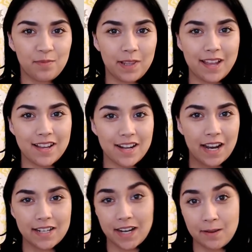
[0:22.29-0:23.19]
but like a
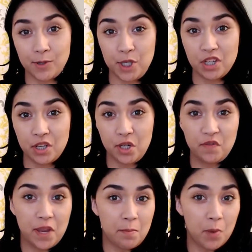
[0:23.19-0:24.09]
nighttime routine of
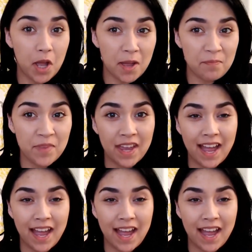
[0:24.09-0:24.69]
a mom.